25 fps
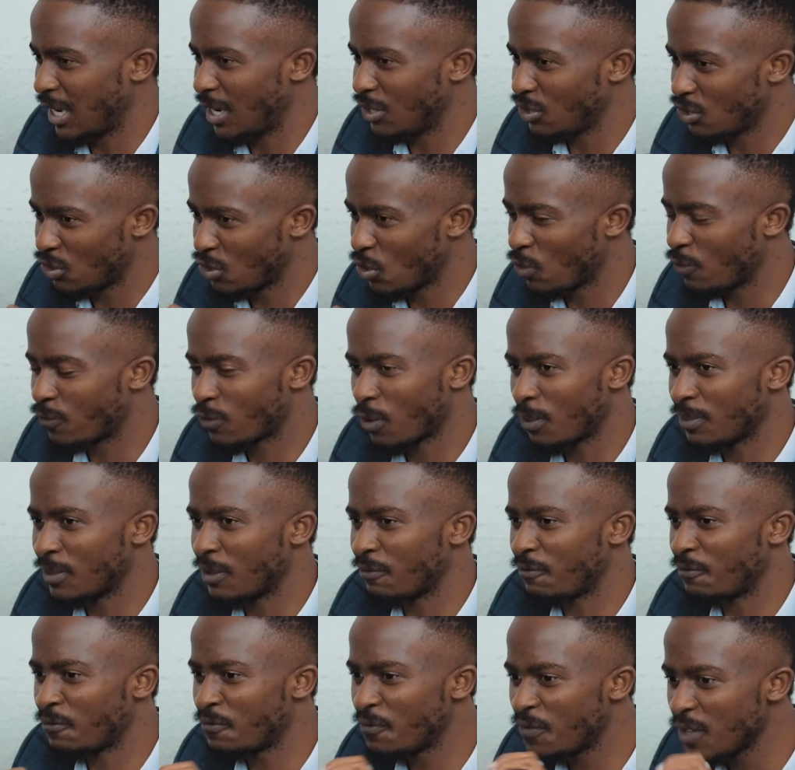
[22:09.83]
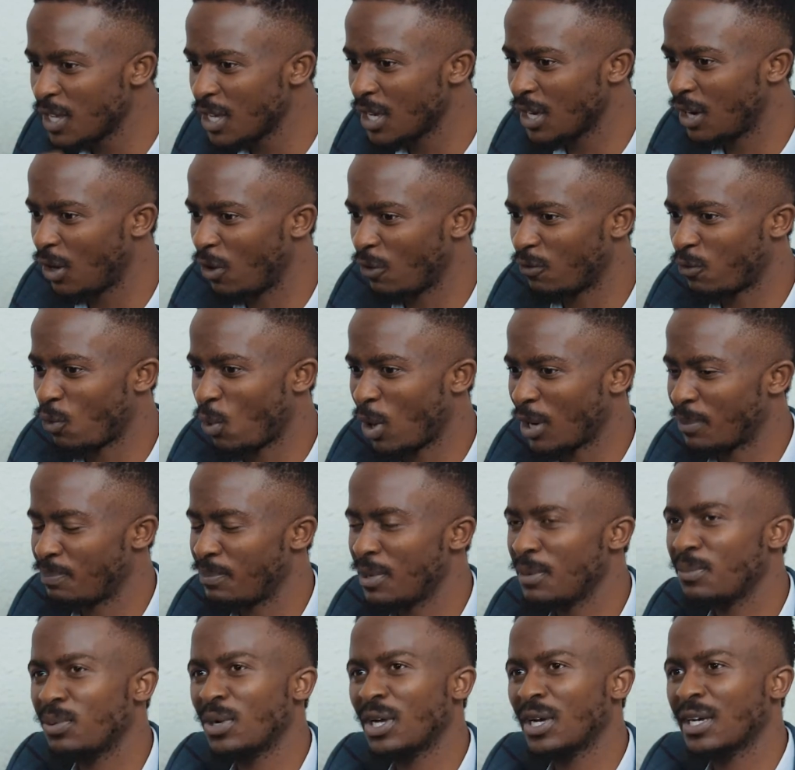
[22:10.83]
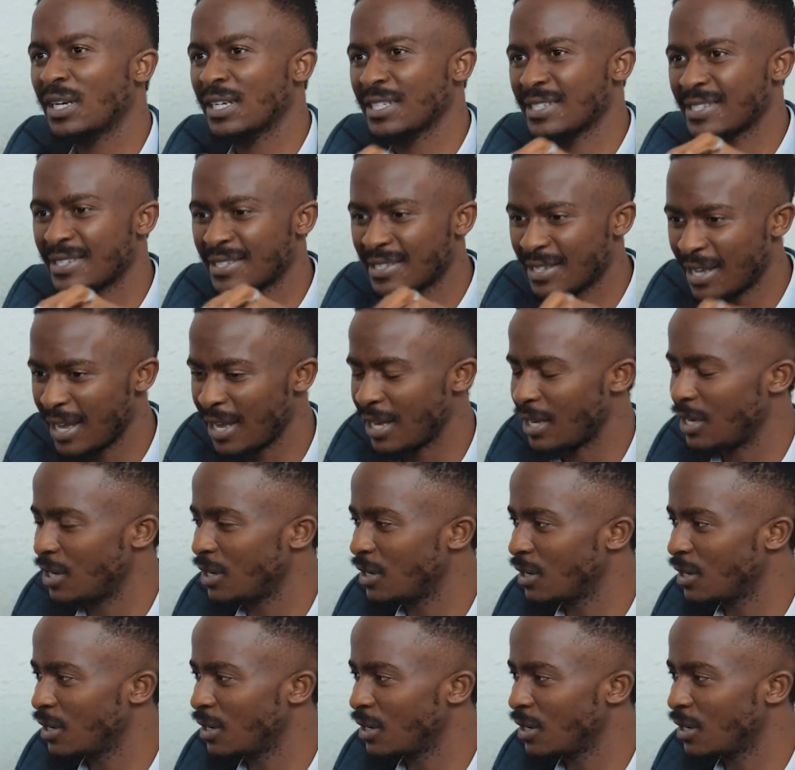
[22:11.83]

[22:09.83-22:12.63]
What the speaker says: And you know, from the fear of what people are going to say